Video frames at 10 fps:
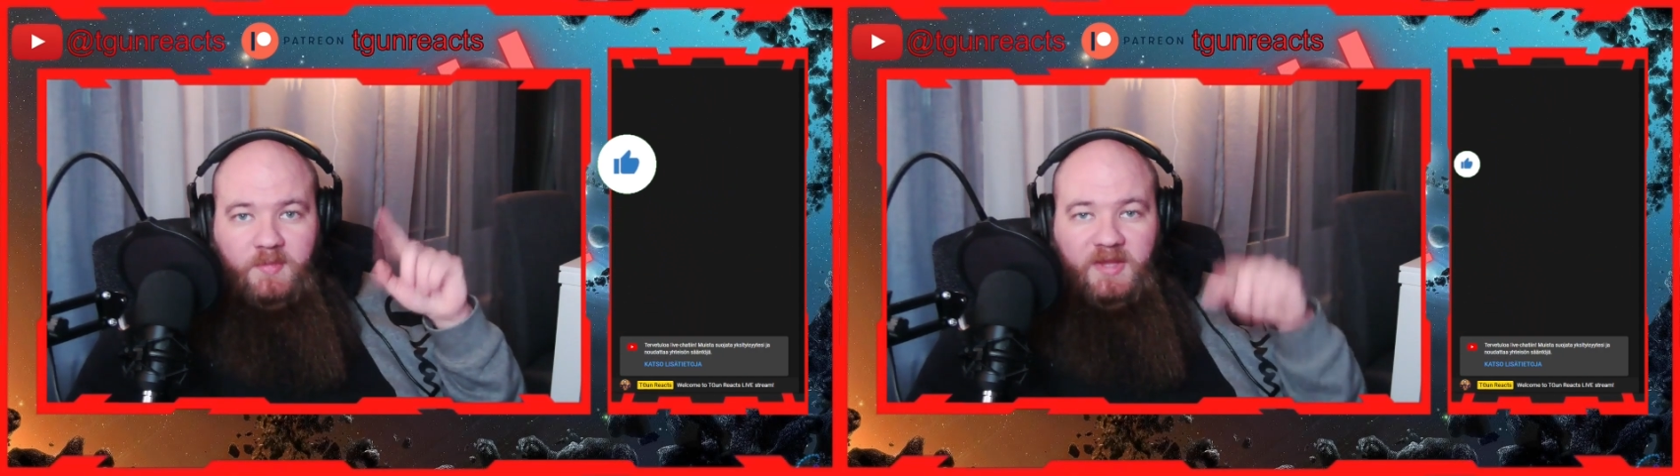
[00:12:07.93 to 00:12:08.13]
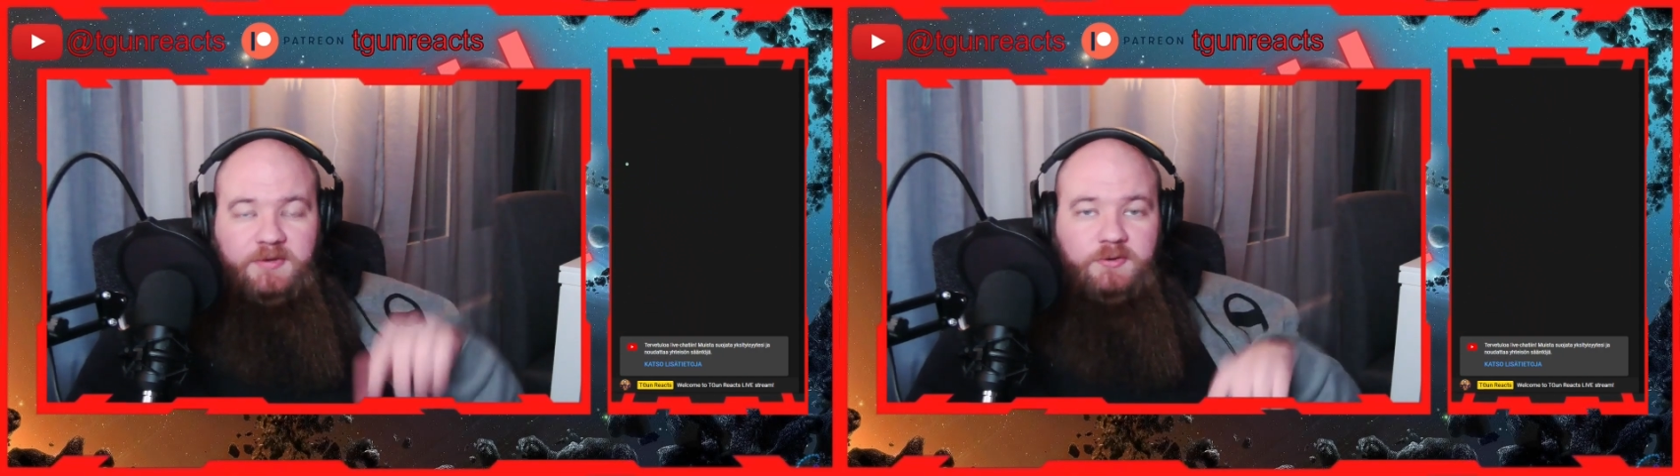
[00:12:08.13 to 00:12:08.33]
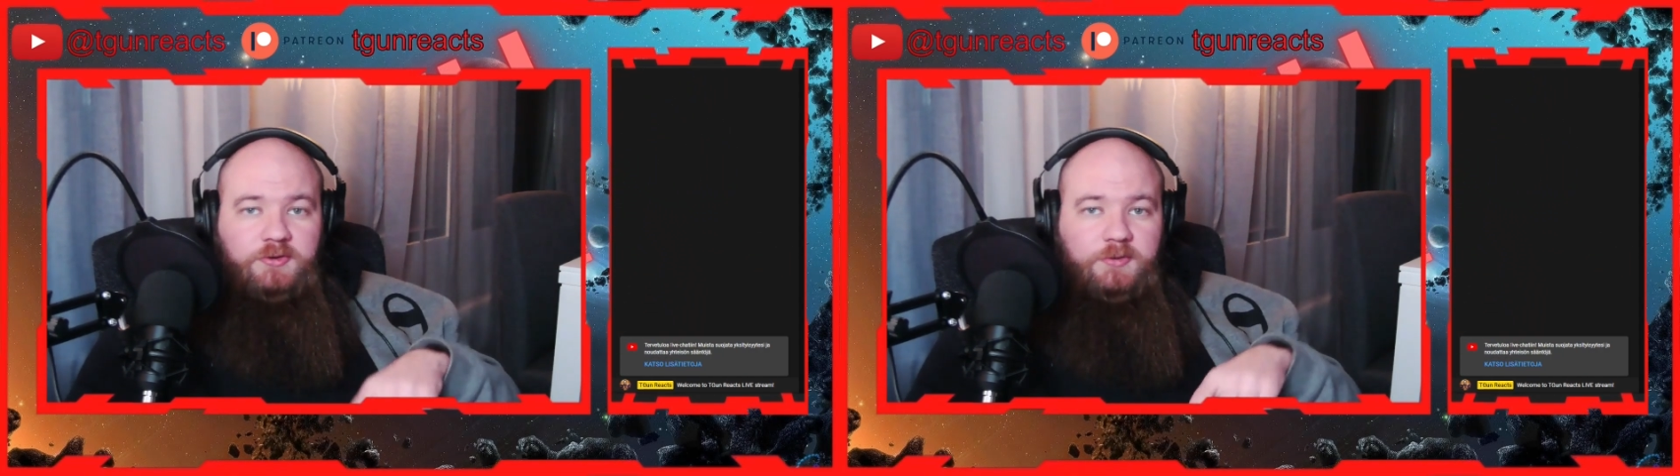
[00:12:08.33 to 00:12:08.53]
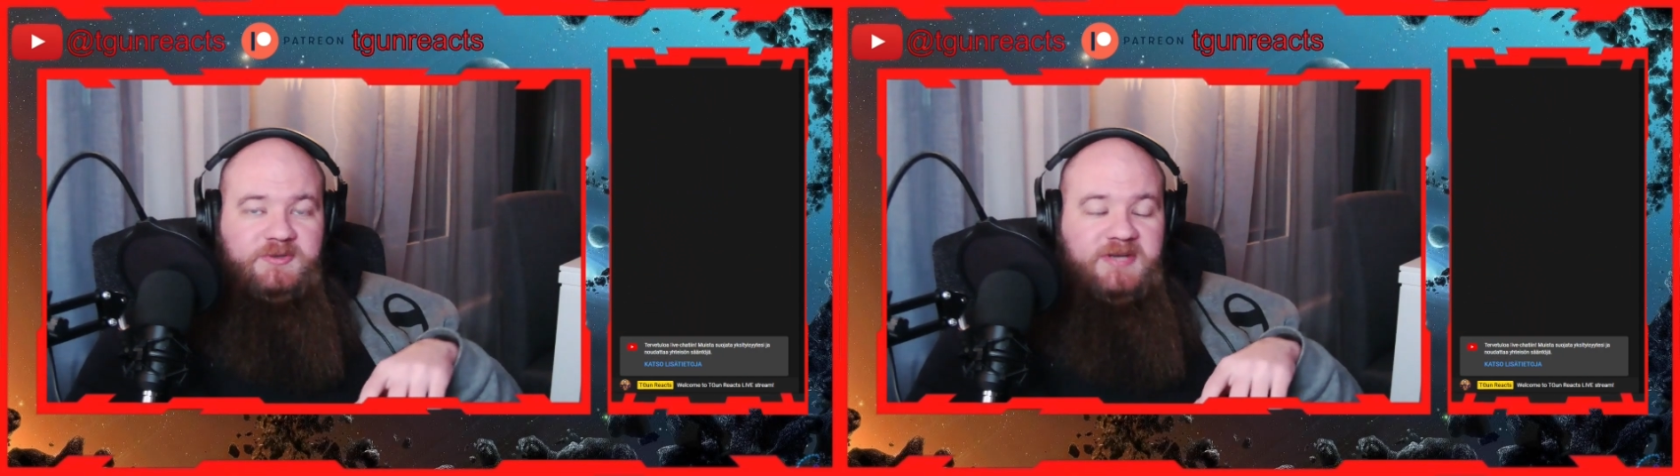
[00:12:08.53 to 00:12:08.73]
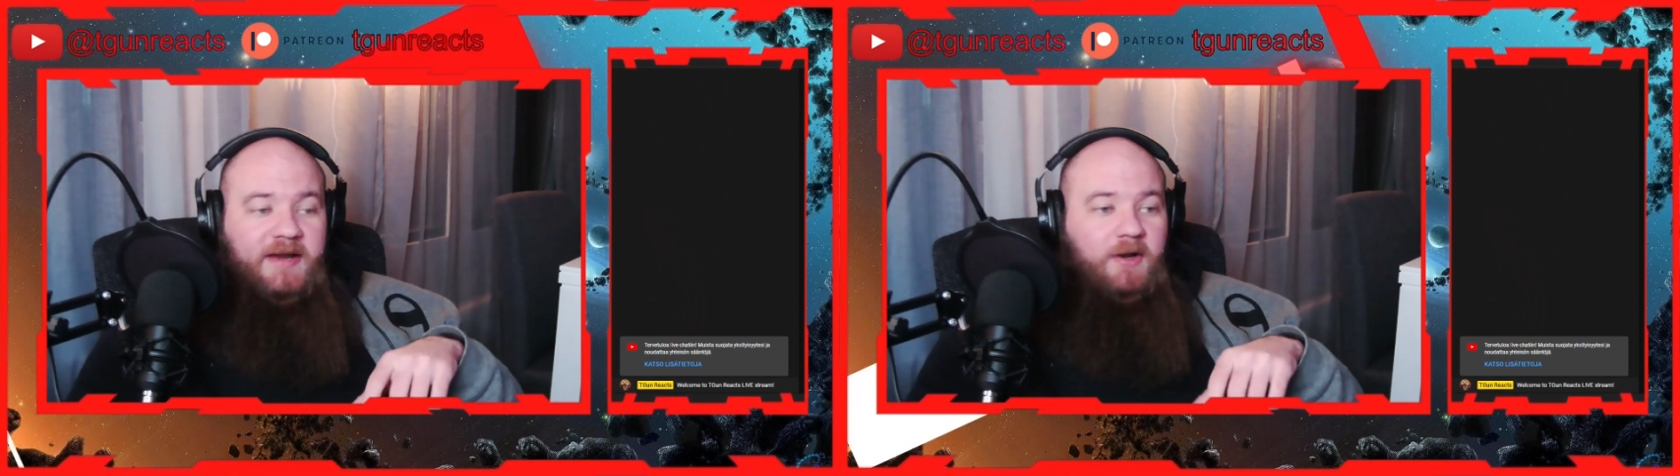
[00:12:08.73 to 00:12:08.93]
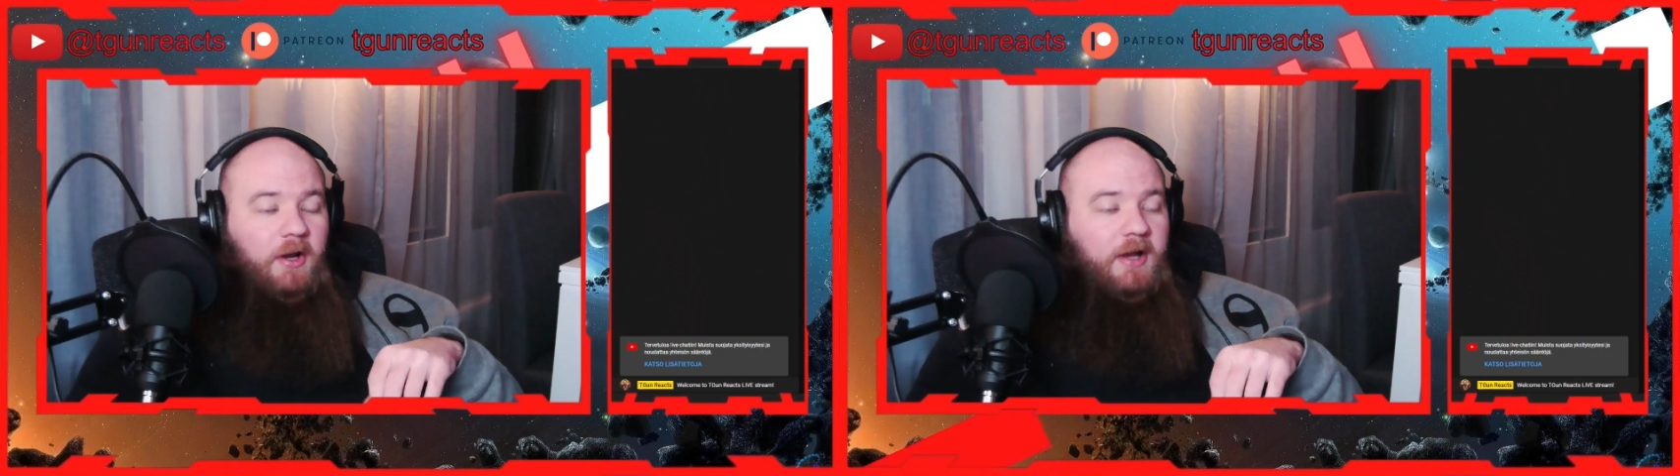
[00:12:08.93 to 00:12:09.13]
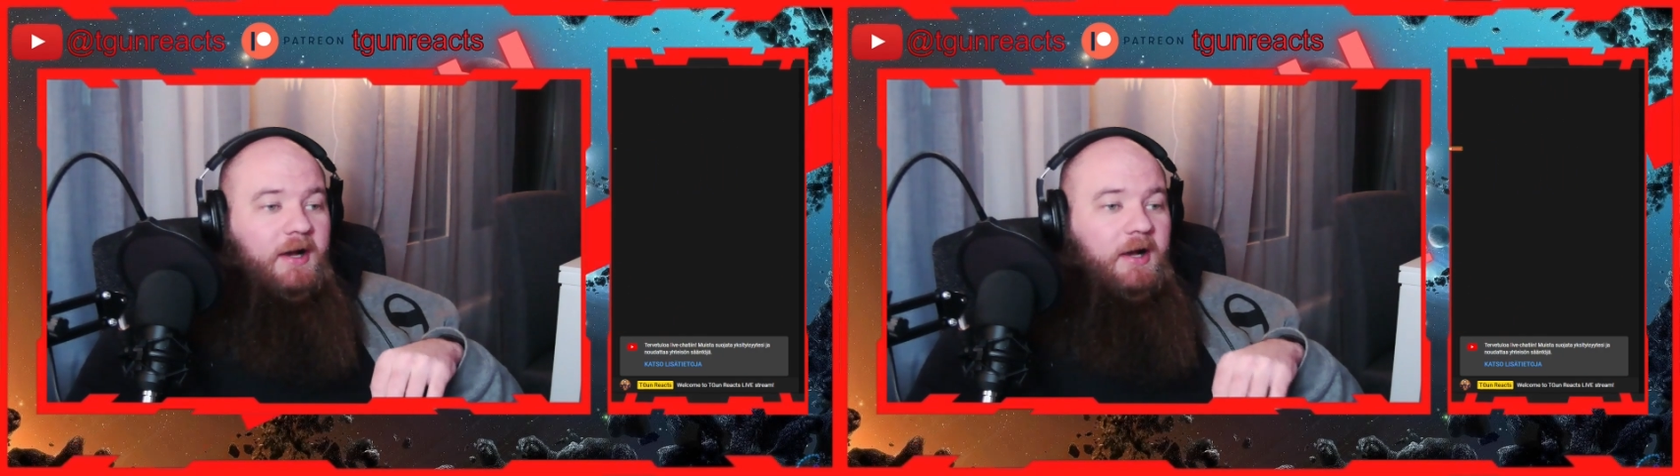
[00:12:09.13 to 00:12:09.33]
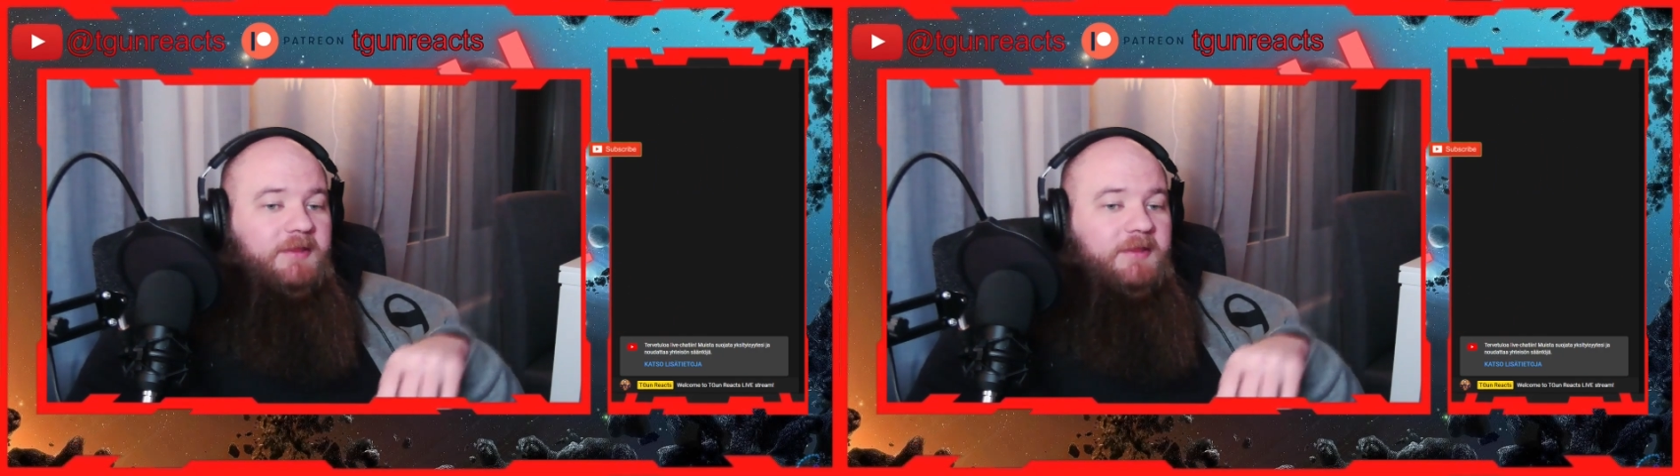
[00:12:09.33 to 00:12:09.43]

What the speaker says: YouTube channel.